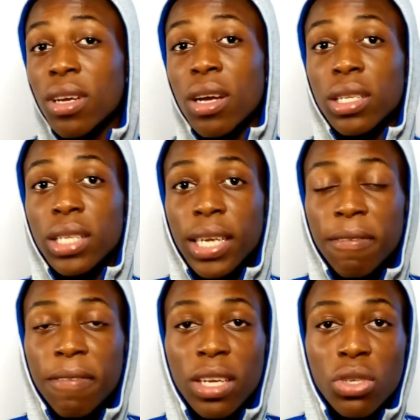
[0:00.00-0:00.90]
The
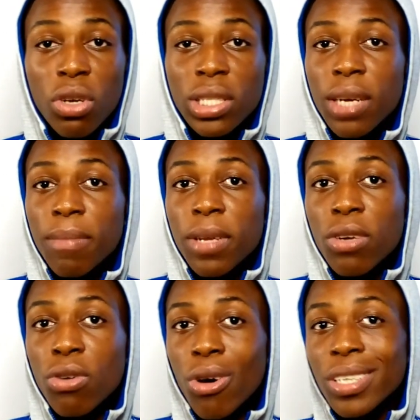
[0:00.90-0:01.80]
Infinix Hot 10 Play
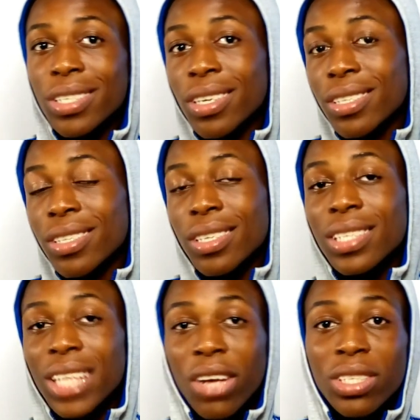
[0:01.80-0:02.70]
rocks a
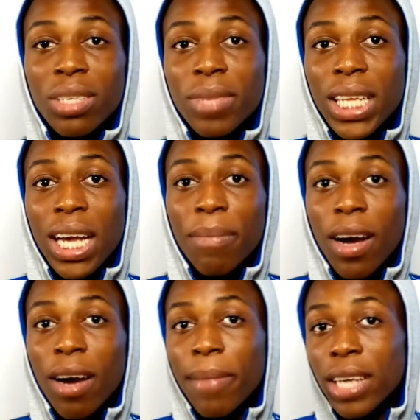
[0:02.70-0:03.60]
6,000
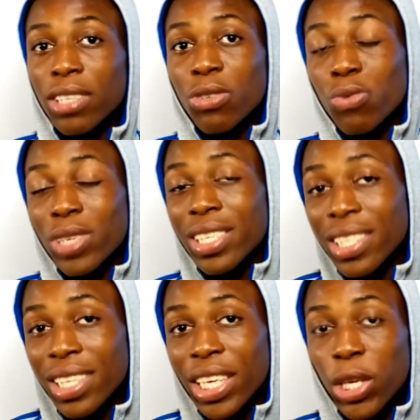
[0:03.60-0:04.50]
mAh battery, which
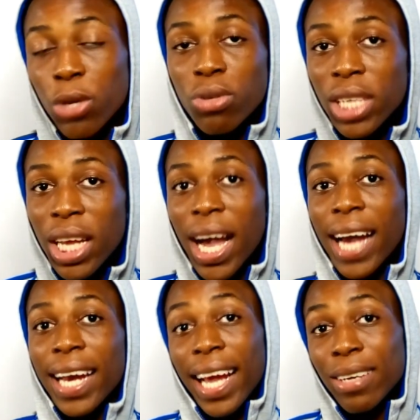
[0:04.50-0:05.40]
is huge,
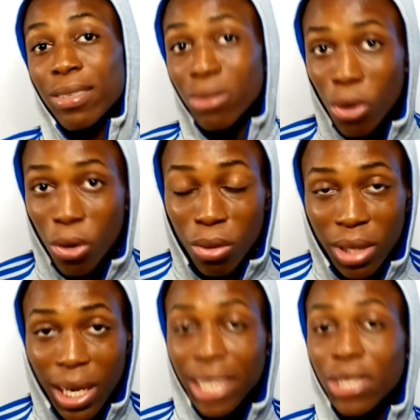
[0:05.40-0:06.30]
and I know
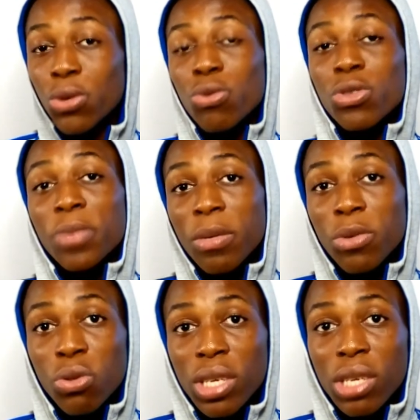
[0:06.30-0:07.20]
that you won't be
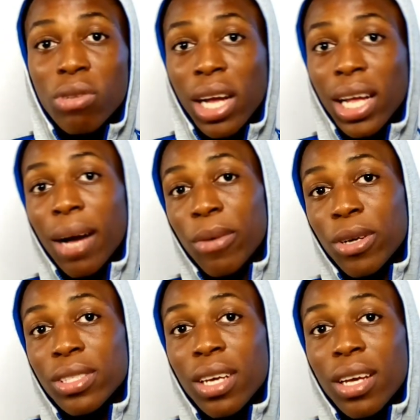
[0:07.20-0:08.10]
able to kill that
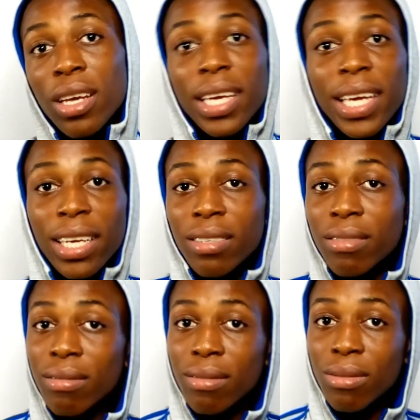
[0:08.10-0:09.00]
amount in
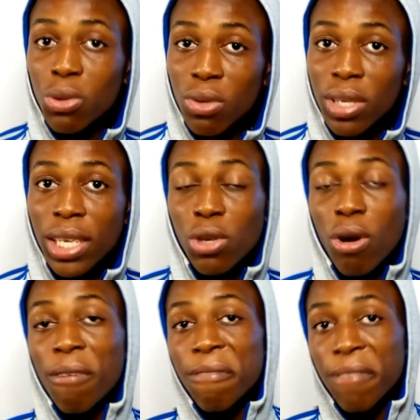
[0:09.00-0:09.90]
2 days
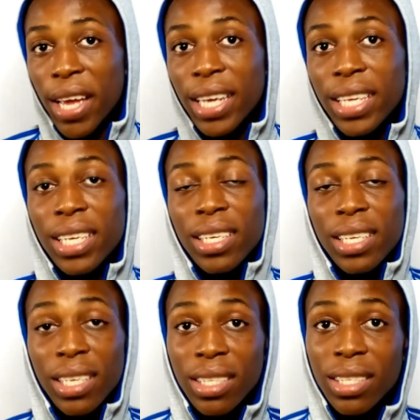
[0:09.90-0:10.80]
of fairly
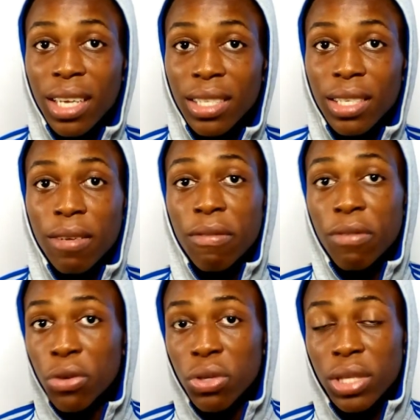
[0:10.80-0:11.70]
intensive
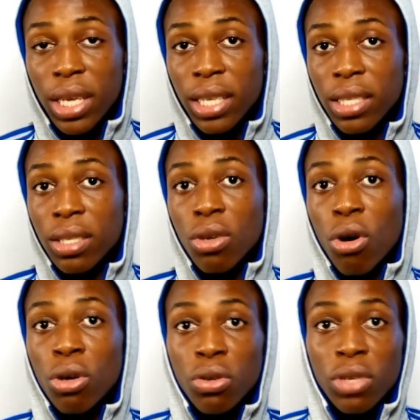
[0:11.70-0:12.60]
use cases.
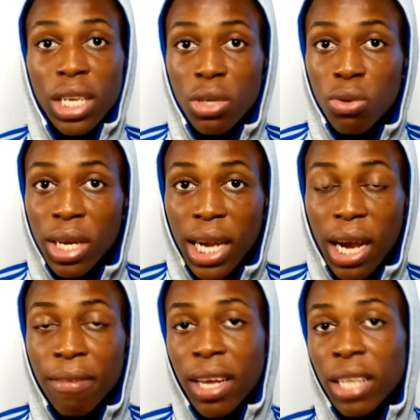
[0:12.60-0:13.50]
Although there is one
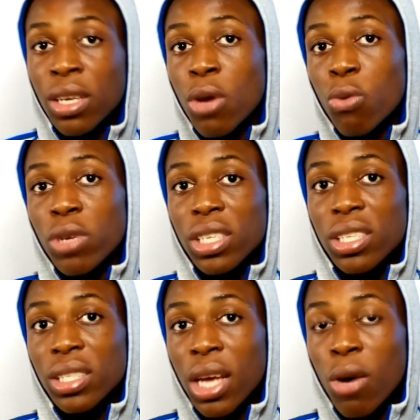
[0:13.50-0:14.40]
caveat, which
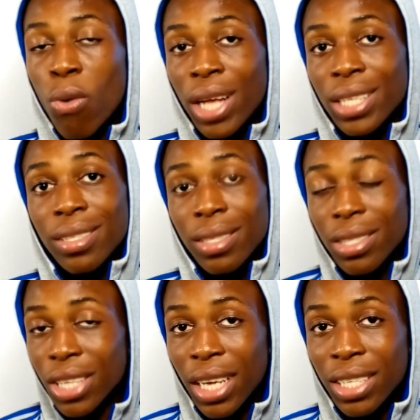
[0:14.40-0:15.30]
is 10 watts
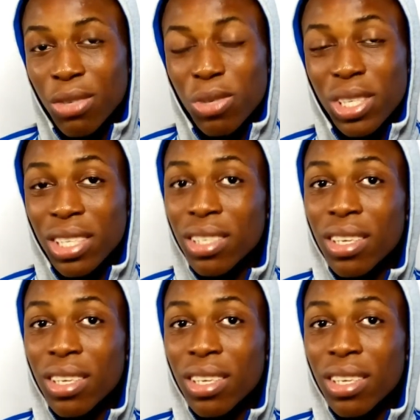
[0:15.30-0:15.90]
charging, which is